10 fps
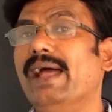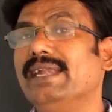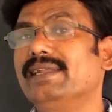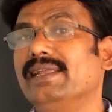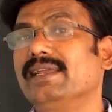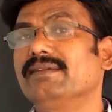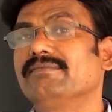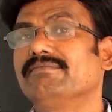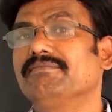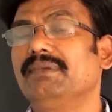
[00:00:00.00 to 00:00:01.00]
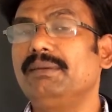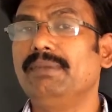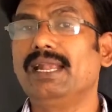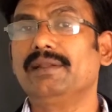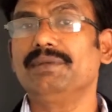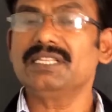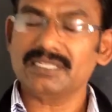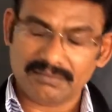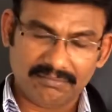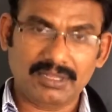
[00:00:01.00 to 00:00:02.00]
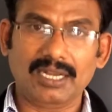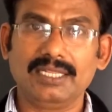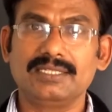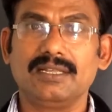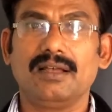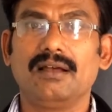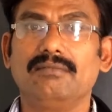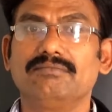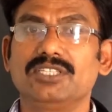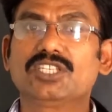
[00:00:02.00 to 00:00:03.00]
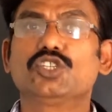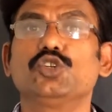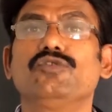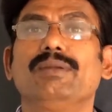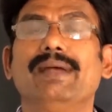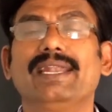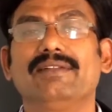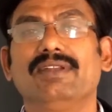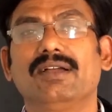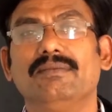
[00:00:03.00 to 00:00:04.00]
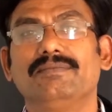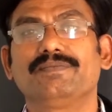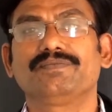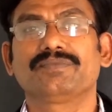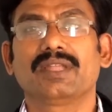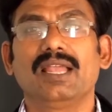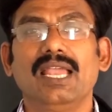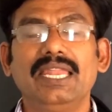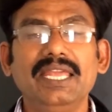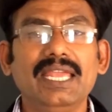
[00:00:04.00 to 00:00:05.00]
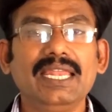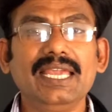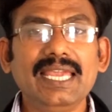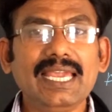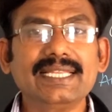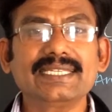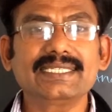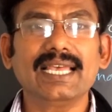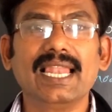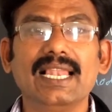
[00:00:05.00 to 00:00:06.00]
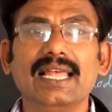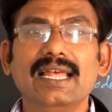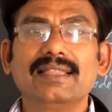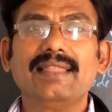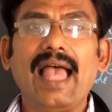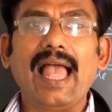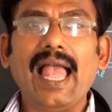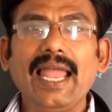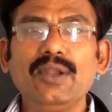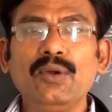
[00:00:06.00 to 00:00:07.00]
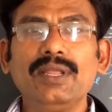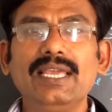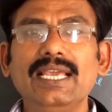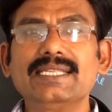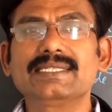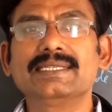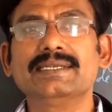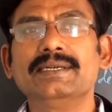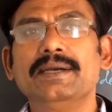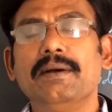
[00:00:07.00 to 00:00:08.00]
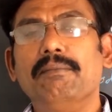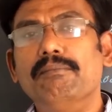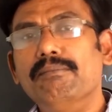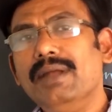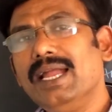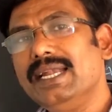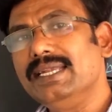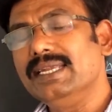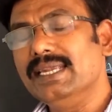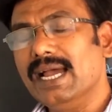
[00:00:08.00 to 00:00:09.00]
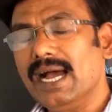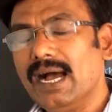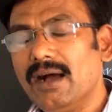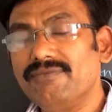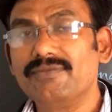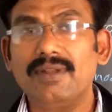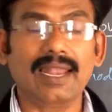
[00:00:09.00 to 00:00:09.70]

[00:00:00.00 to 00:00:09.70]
battery, that is the 6 to 12 battery will come. In each cell, the anode is made of